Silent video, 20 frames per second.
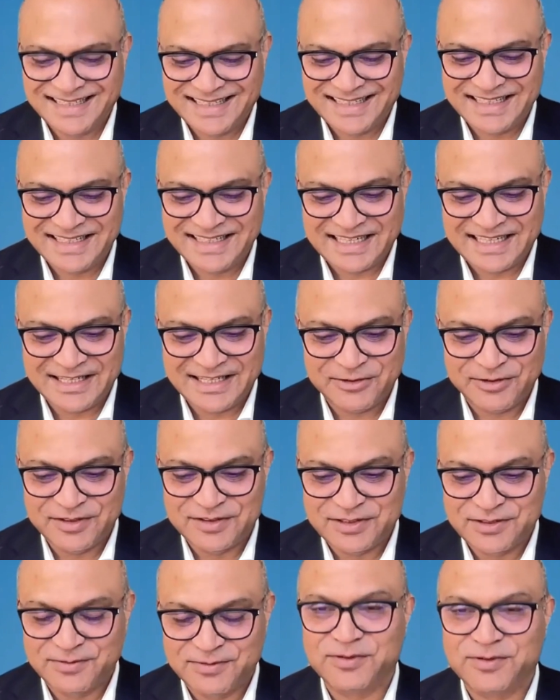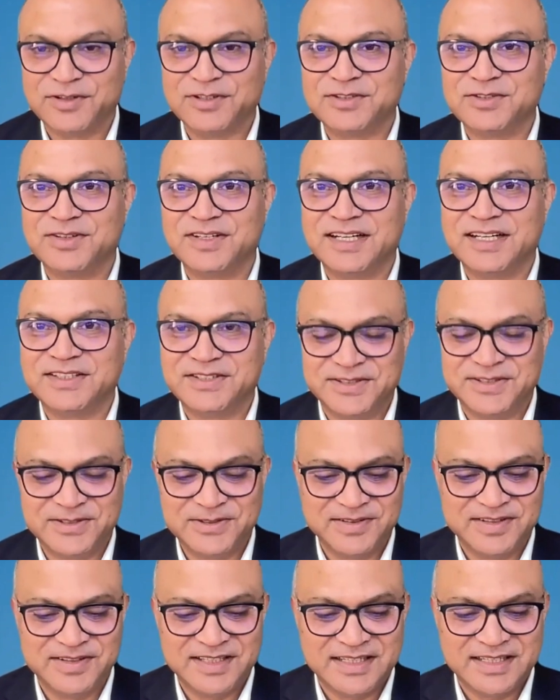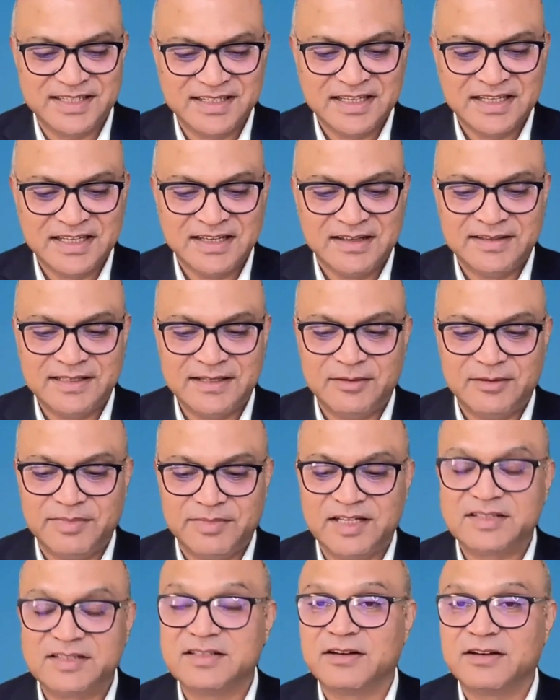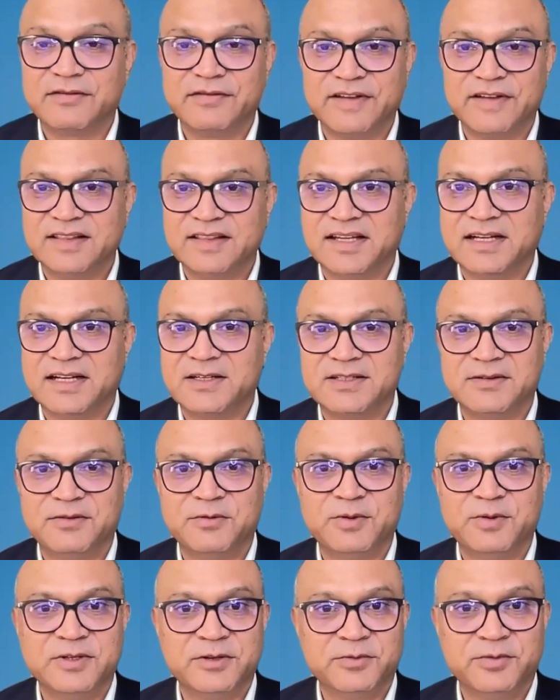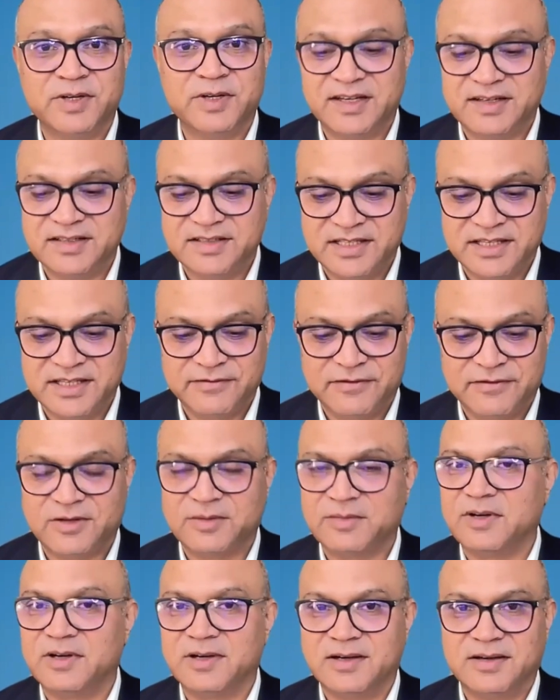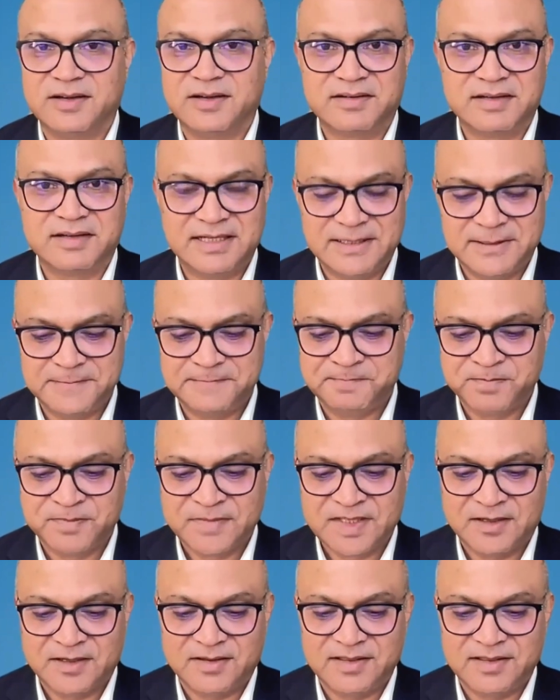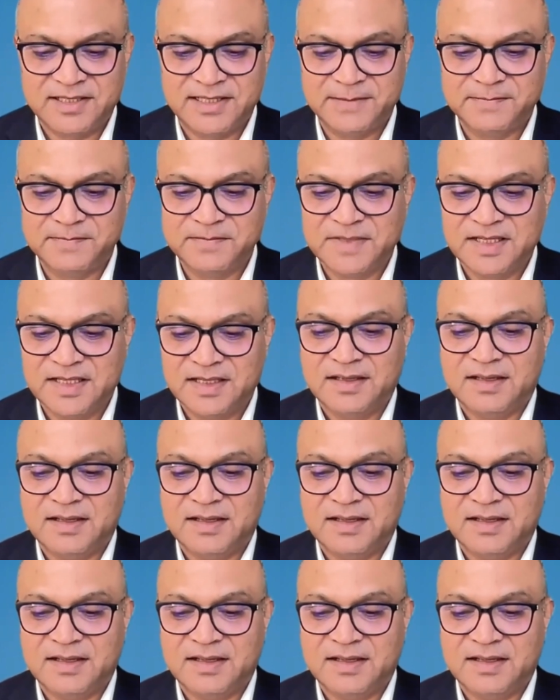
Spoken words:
I also want to let you know that there will be a survey that you will receive from our team.